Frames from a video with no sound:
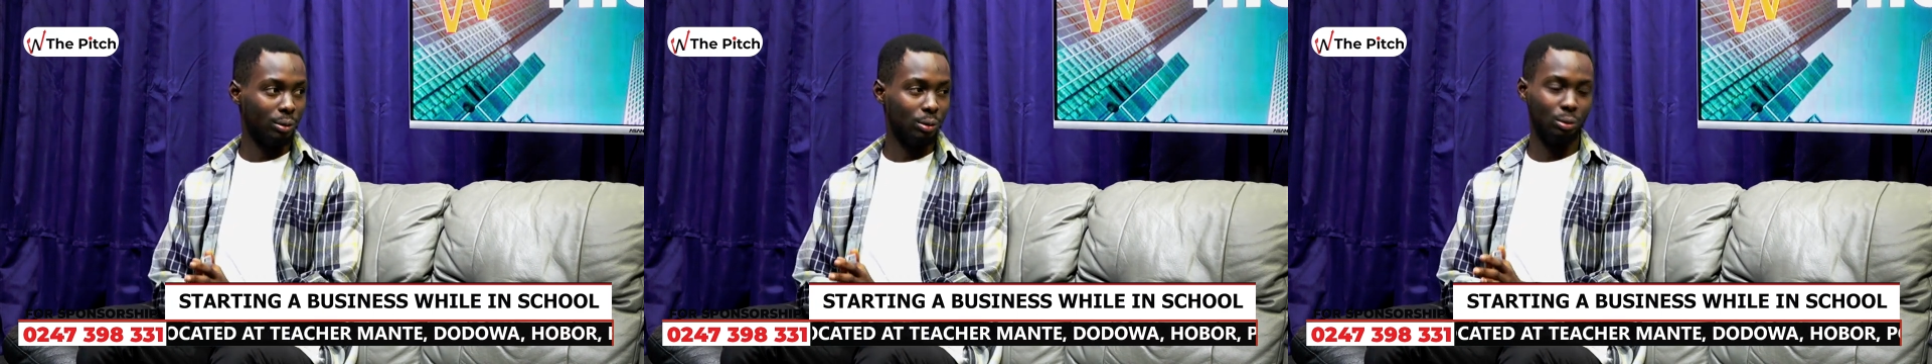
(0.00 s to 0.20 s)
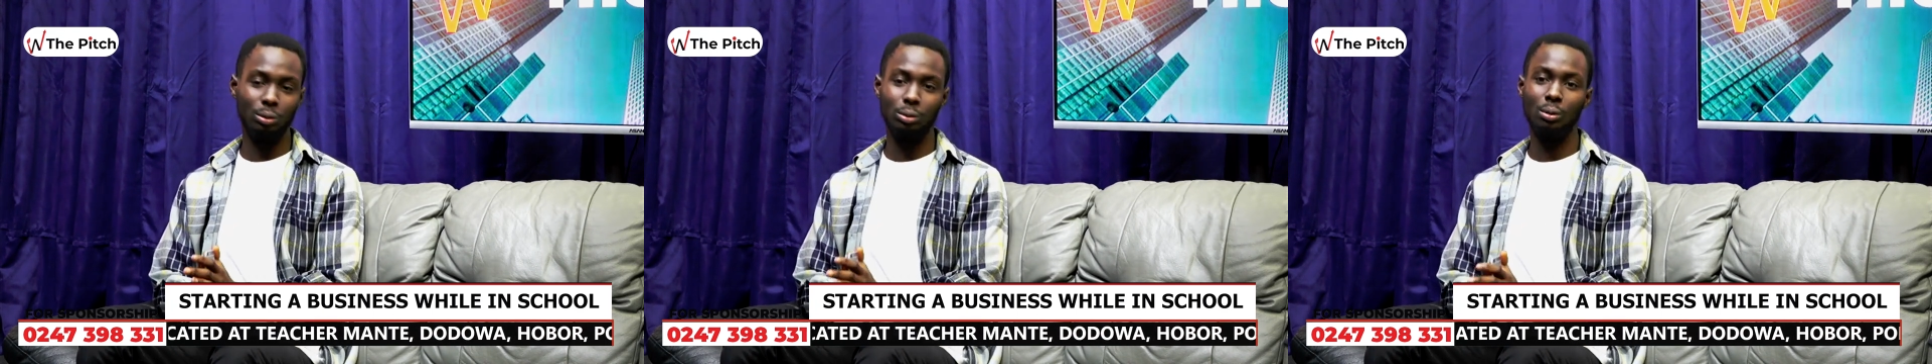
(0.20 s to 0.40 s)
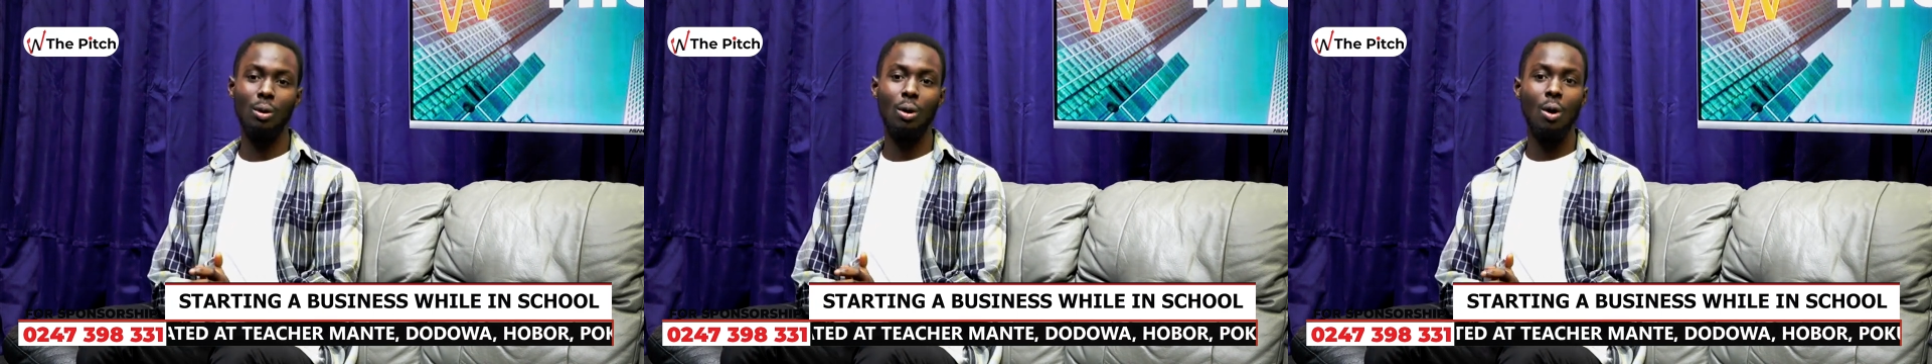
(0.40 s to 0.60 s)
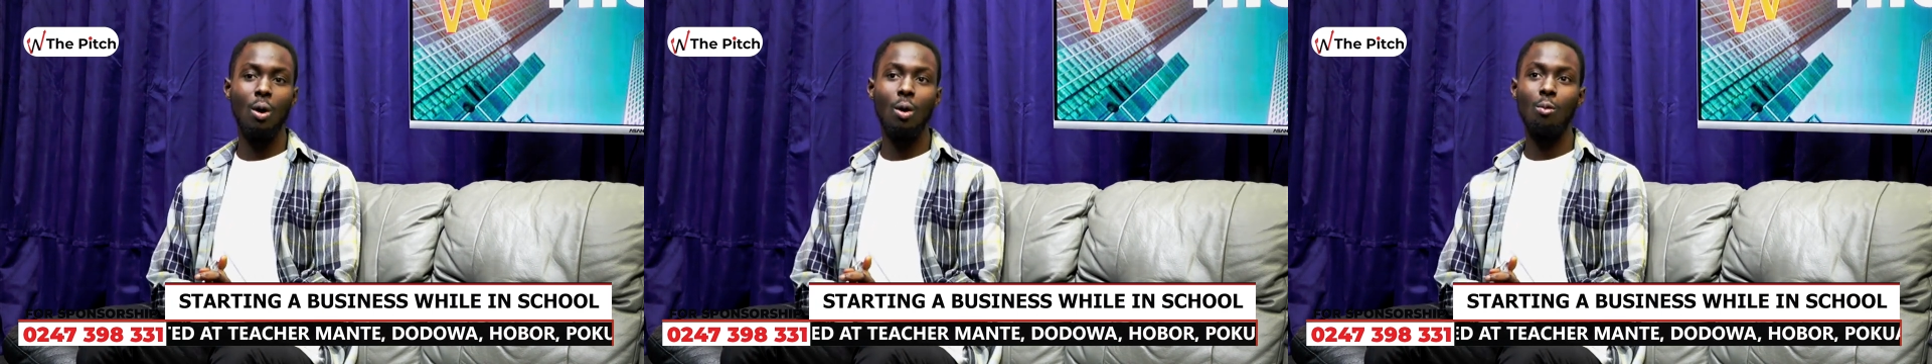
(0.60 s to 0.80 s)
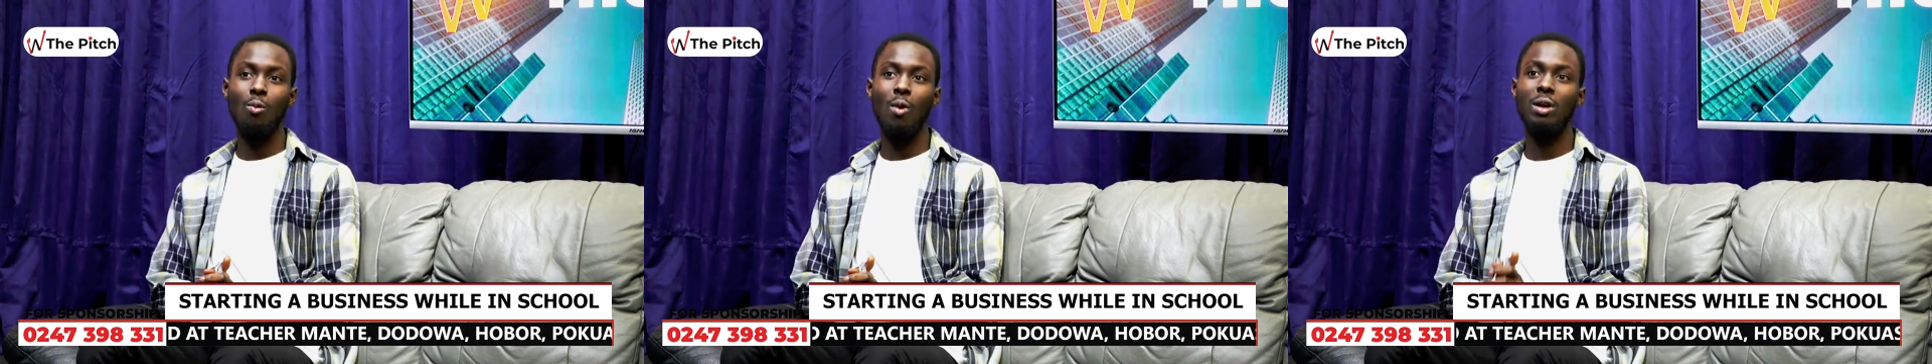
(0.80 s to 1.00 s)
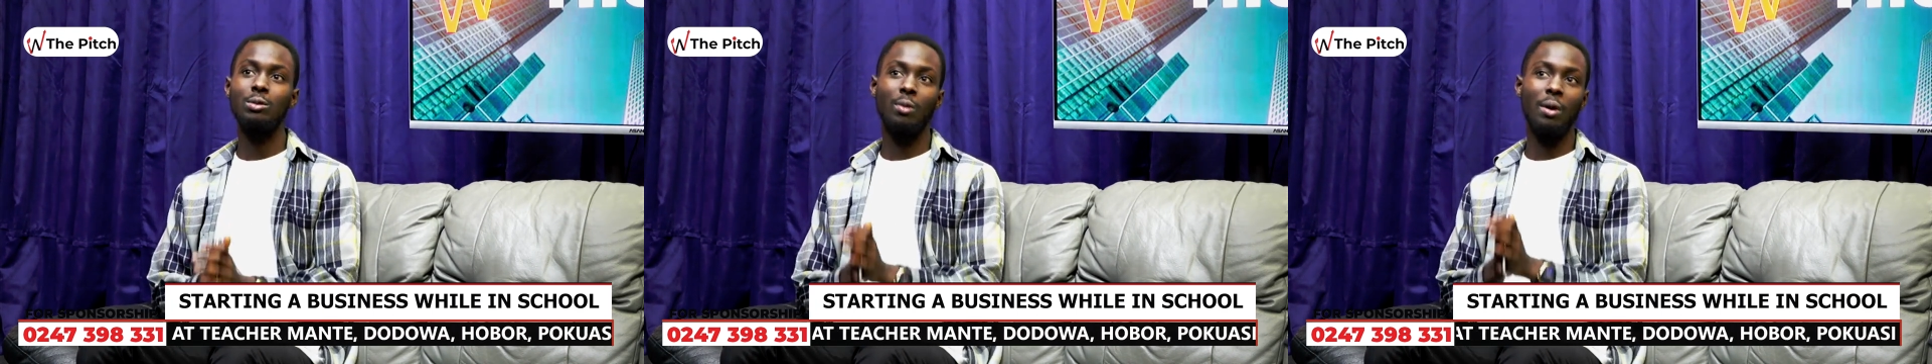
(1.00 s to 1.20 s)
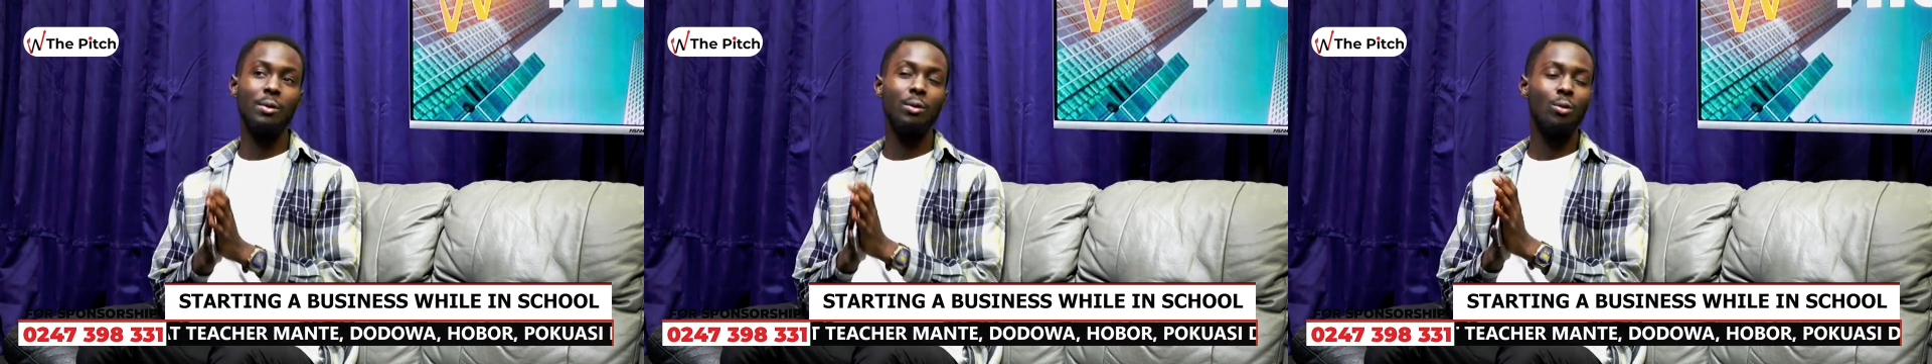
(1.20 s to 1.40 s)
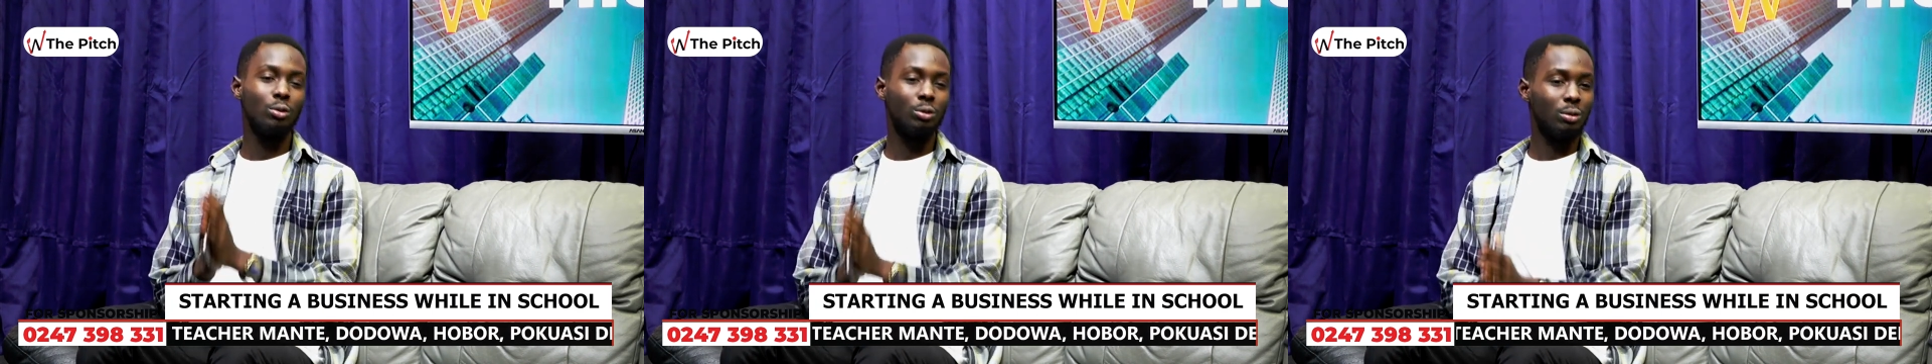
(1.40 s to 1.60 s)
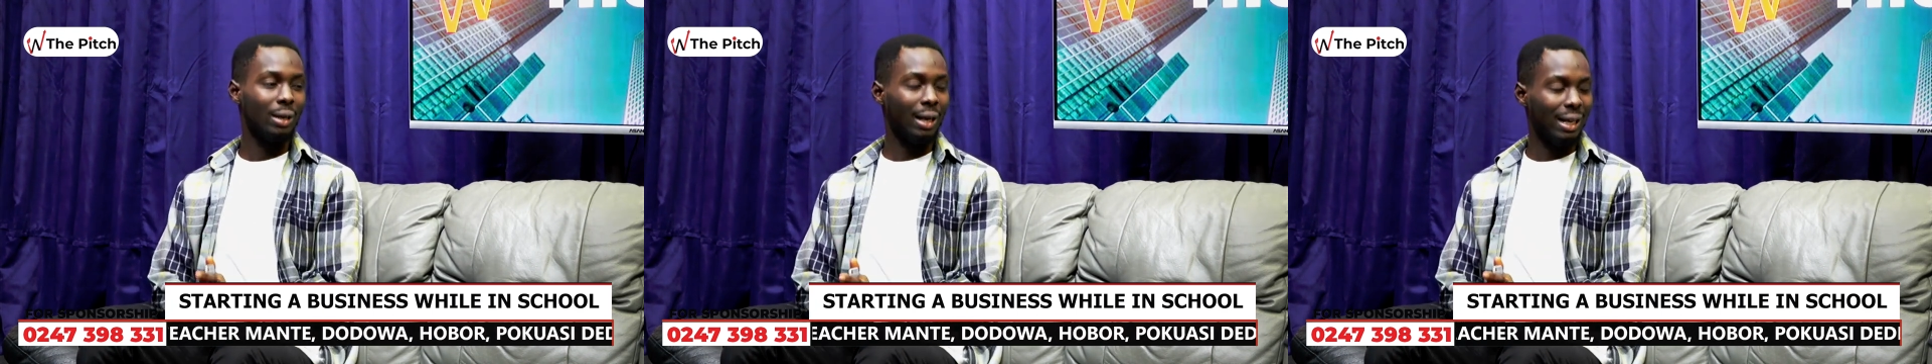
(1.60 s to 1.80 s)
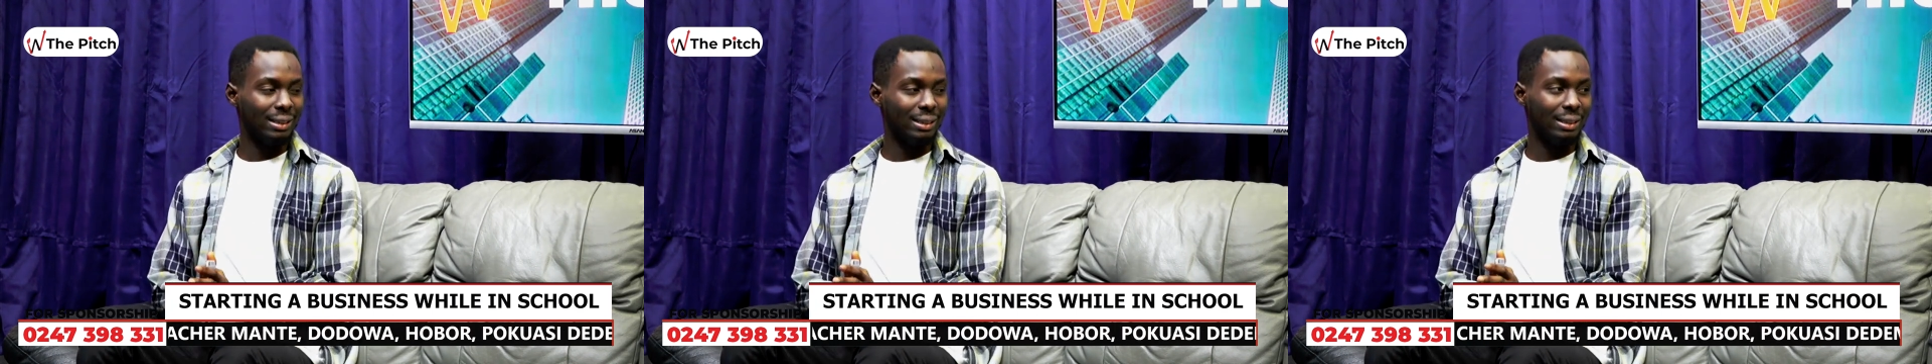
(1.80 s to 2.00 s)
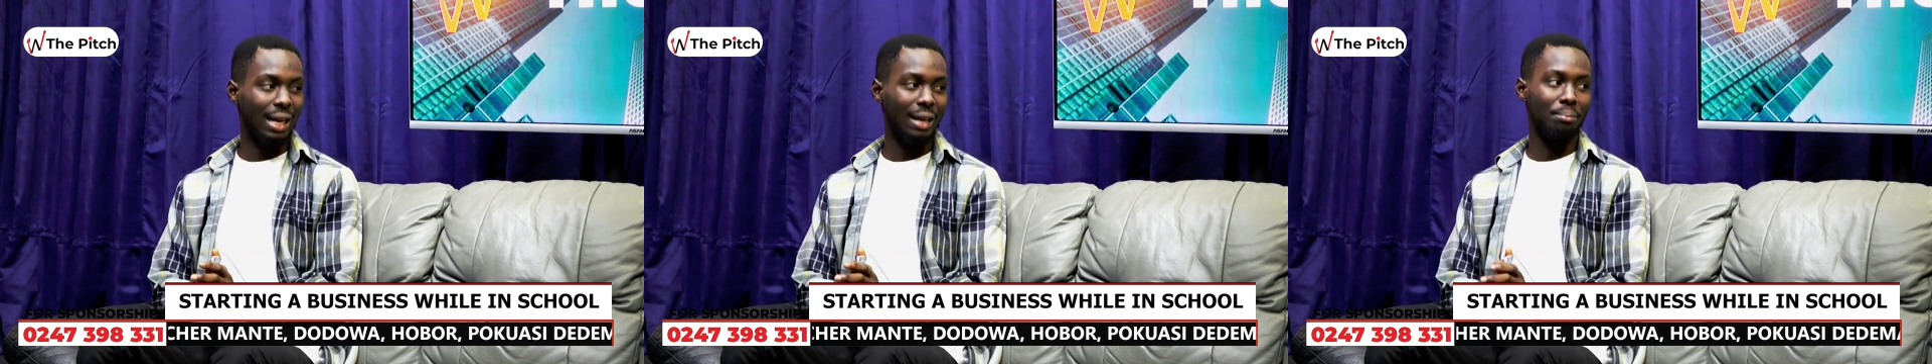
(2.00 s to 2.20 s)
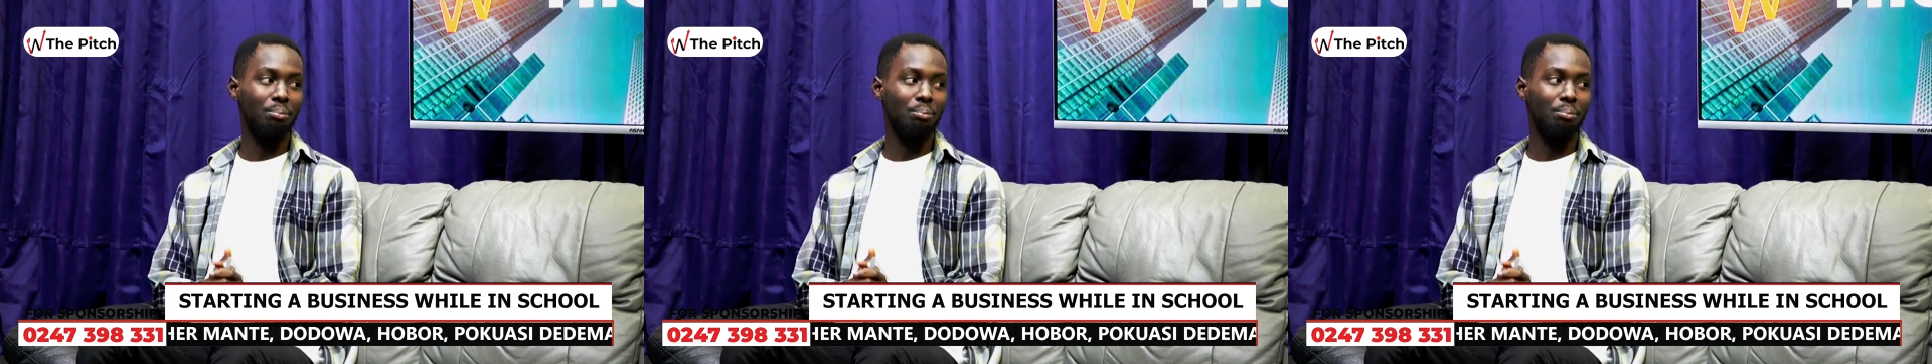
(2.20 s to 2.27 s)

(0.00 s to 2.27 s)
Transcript: So when we go to class and